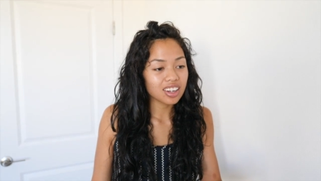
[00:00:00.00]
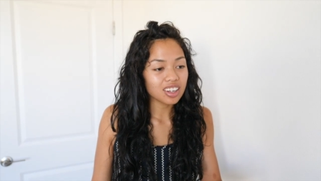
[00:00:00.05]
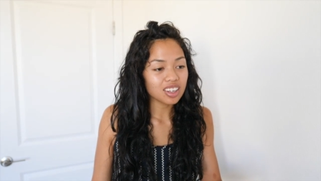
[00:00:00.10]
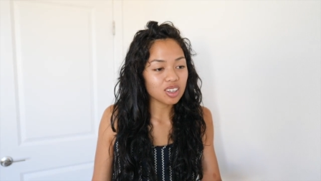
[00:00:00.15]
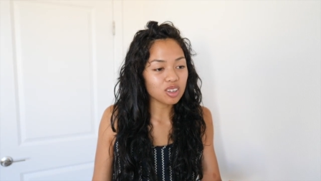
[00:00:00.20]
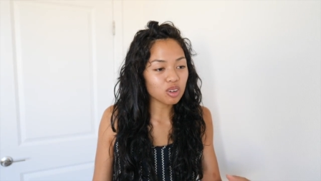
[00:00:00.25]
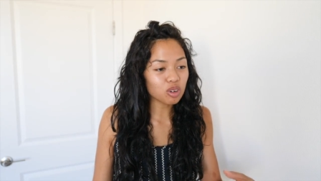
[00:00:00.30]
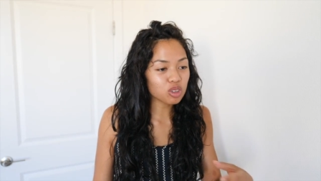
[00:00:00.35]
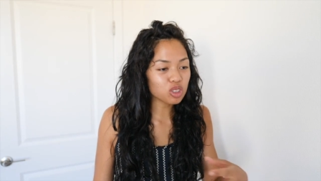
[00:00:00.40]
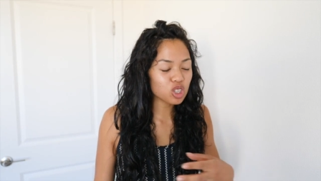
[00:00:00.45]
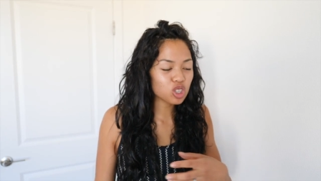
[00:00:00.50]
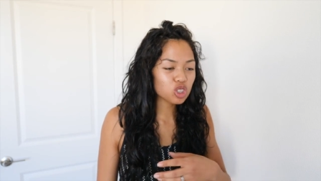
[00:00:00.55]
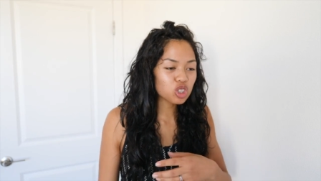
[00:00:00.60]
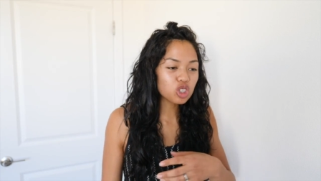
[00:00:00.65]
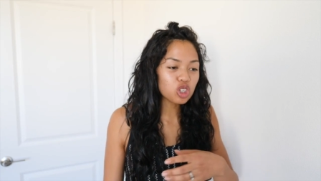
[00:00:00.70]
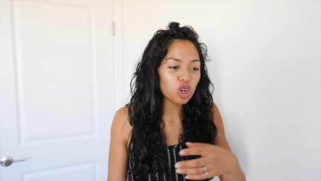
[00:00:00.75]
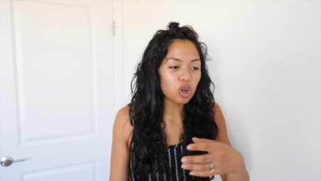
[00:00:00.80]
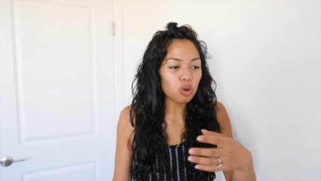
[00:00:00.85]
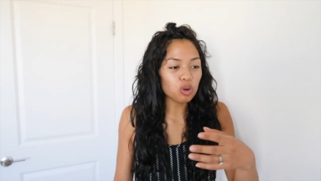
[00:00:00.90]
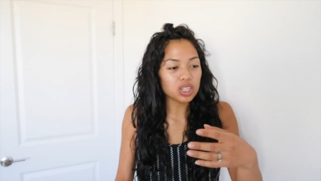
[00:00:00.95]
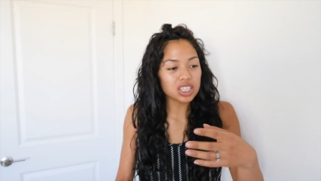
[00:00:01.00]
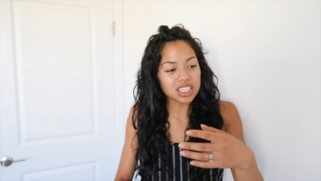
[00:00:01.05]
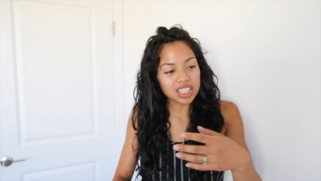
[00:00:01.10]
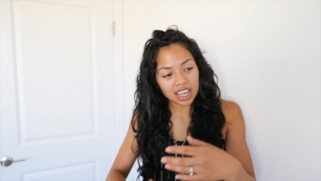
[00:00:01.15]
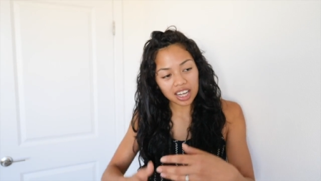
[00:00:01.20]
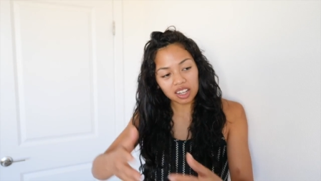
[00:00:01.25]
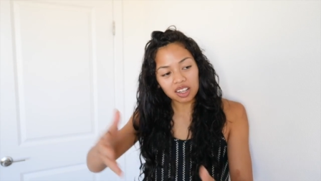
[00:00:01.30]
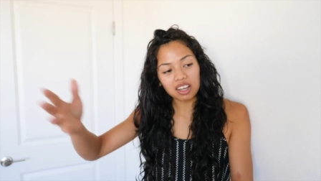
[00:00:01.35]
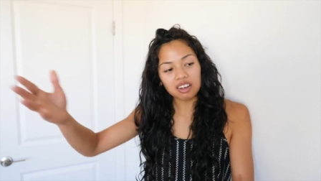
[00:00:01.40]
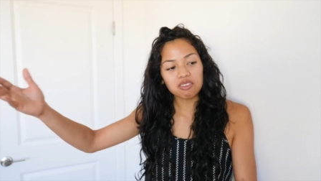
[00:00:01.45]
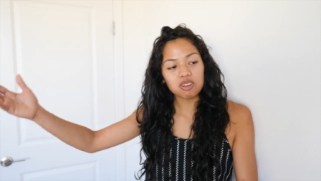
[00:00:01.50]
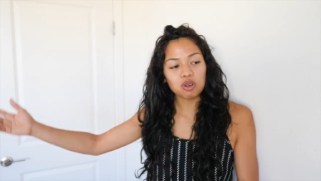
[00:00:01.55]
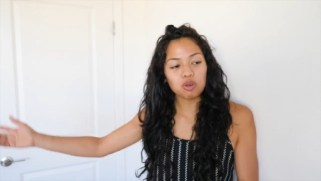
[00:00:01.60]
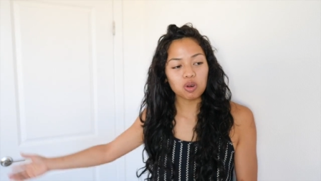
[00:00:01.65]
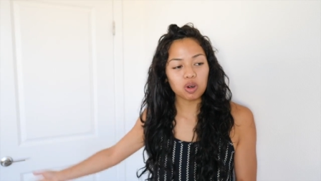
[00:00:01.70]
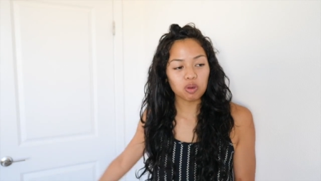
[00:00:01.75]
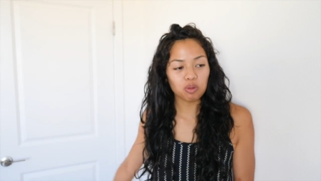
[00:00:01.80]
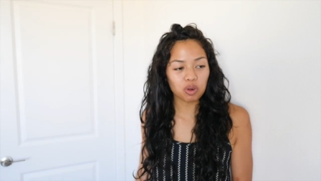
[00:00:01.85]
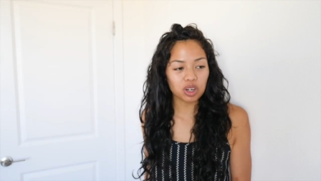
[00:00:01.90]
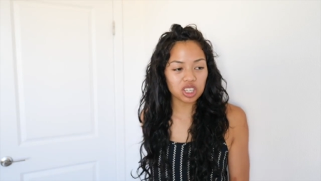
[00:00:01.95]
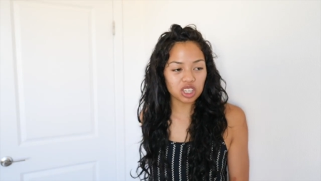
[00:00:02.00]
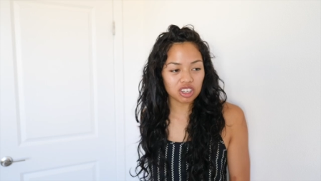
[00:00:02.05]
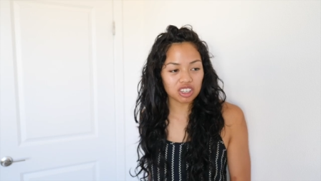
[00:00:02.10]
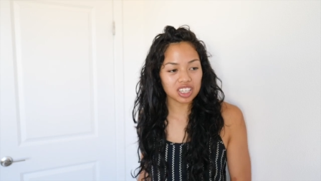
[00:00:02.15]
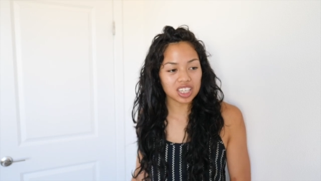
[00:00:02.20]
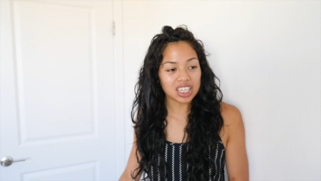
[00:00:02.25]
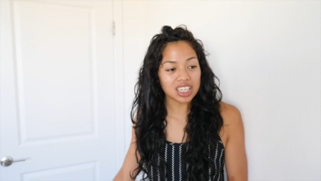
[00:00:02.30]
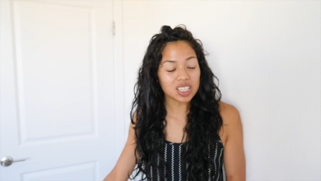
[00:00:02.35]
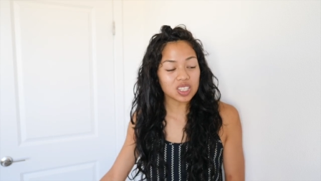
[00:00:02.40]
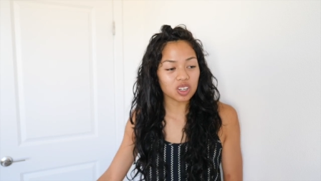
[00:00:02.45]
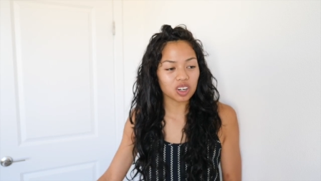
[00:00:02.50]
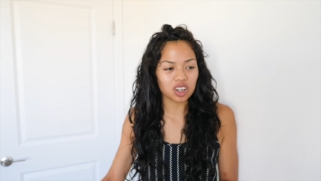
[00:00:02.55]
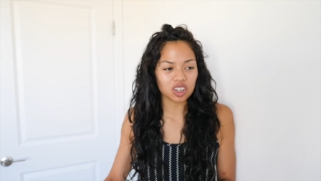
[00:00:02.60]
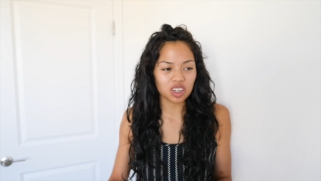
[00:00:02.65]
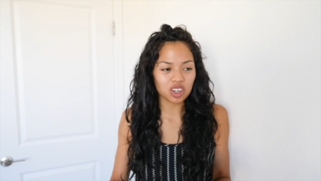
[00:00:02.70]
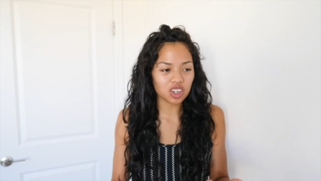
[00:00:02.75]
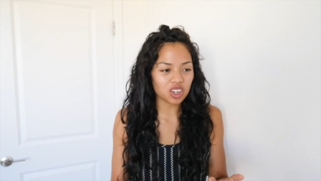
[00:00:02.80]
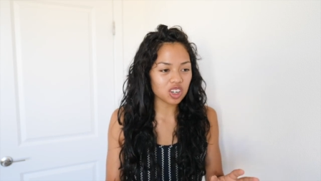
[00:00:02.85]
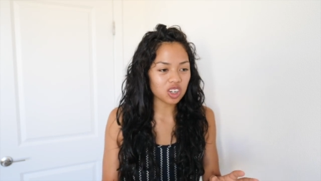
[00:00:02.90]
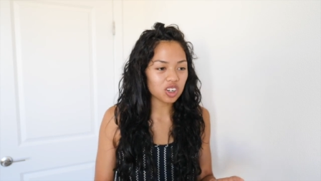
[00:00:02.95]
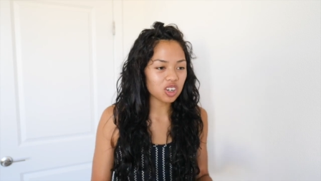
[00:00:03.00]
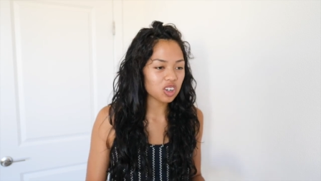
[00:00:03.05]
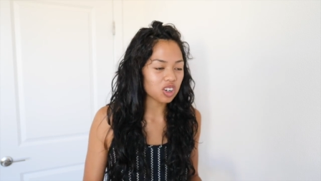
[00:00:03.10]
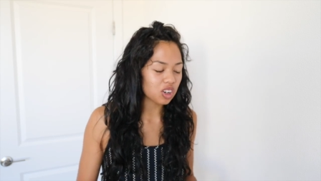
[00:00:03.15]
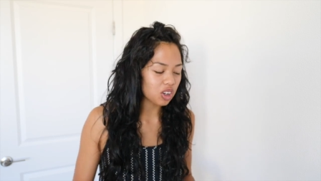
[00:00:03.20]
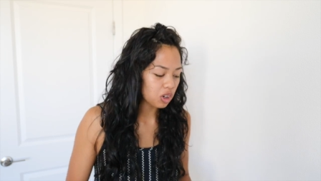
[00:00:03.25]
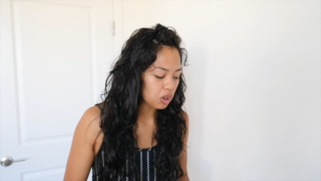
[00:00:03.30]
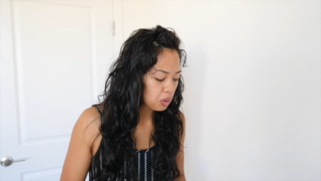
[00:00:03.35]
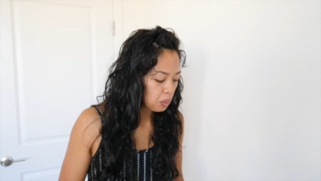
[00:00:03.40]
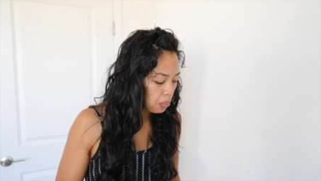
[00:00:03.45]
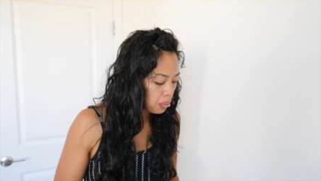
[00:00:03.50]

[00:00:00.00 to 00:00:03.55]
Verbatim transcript: you don't just go and tell everyone what your needs are. No, no, no, no, no.